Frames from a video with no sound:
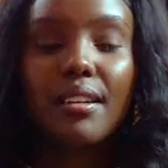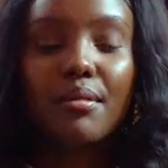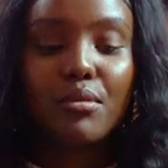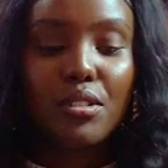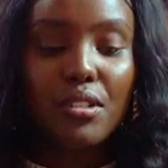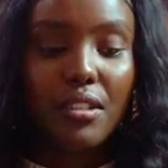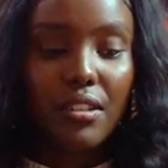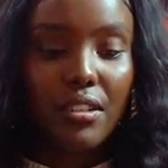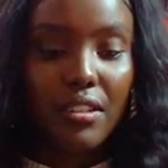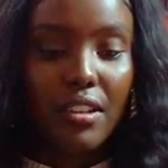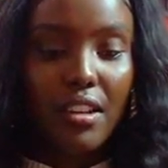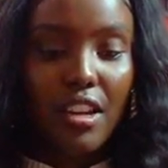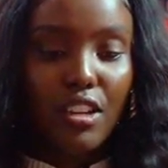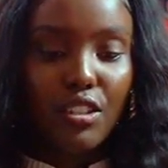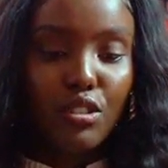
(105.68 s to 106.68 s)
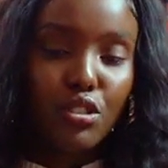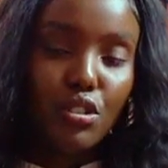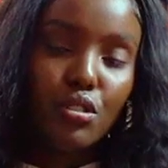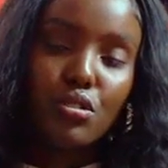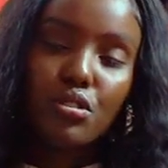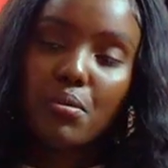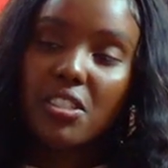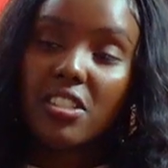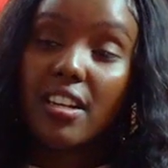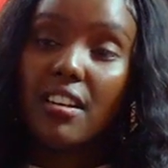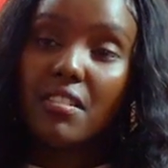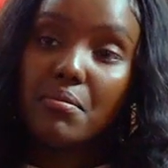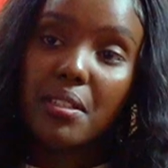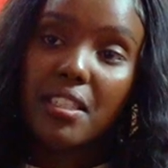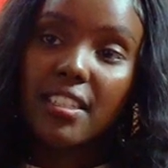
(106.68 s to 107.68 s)
them to, to show you so much
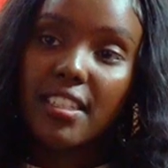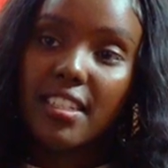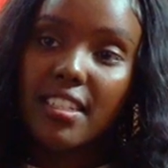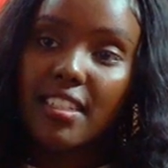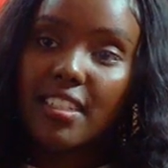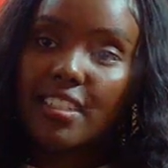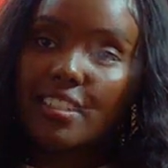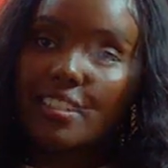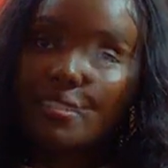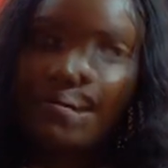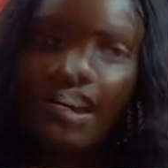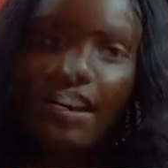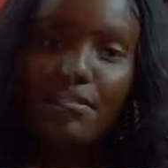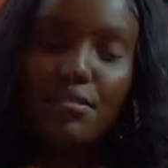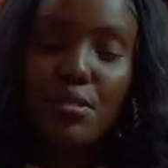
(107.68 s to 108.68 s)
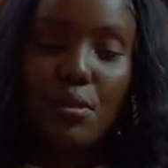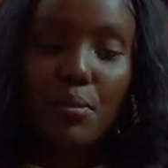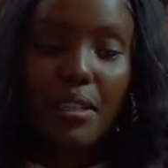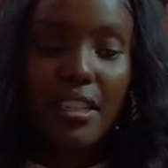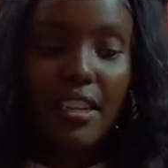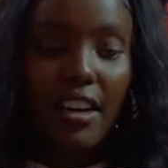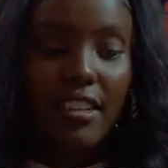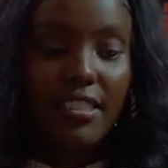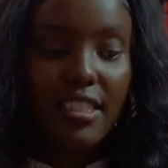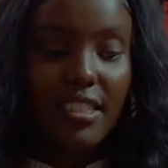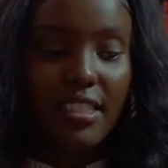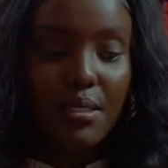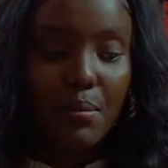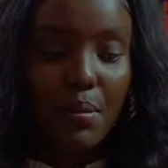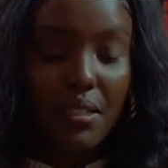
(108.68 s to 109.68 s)
love that they did. I have so many
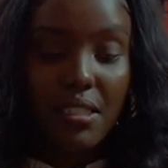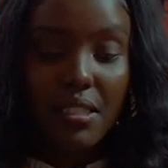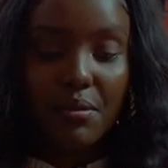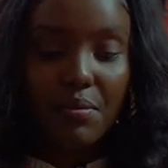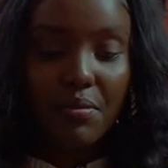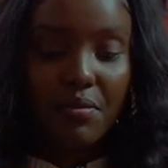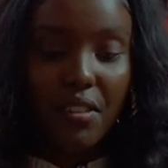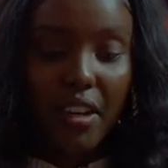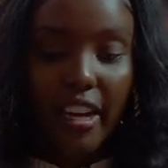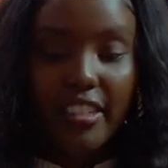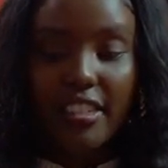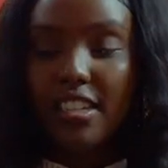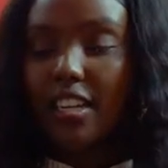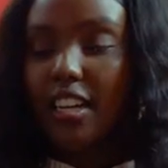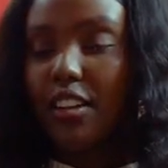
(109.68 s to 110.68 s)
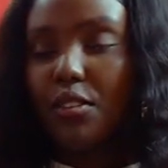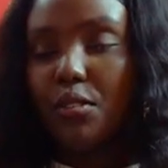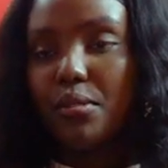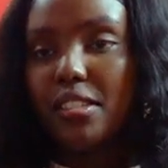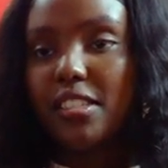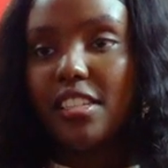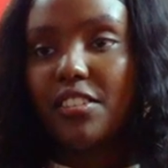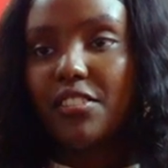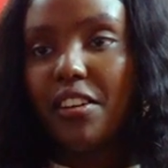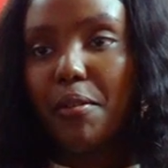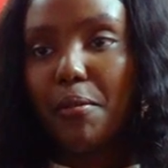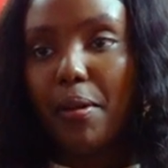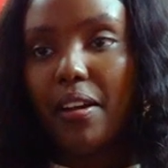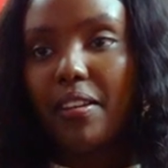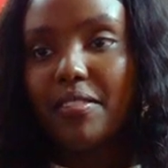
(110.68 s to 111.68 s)
artists, but I think I always say
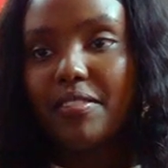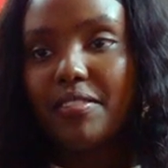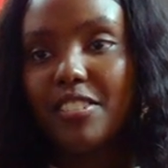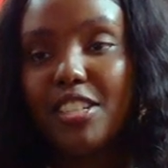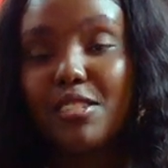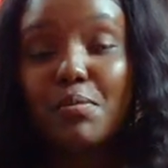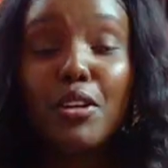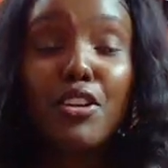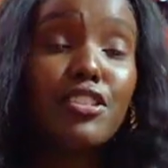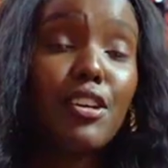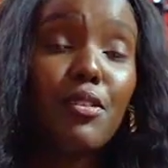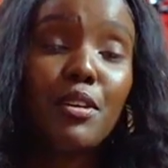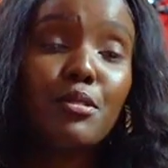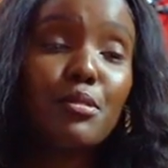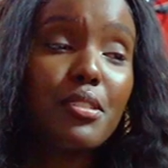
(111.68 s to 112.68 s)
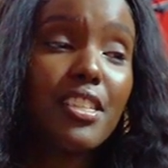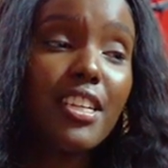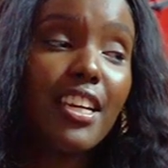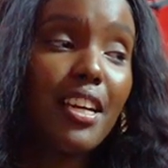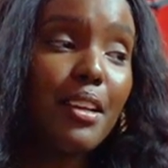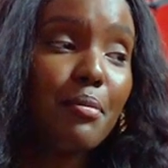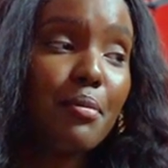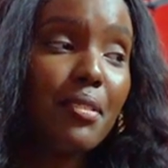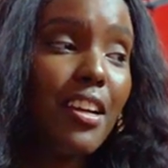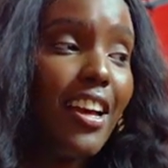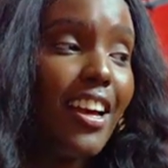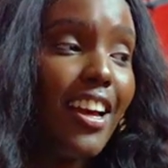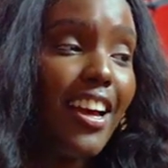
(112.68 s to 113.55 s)
Rema, just because I want oh, to see him. Oh my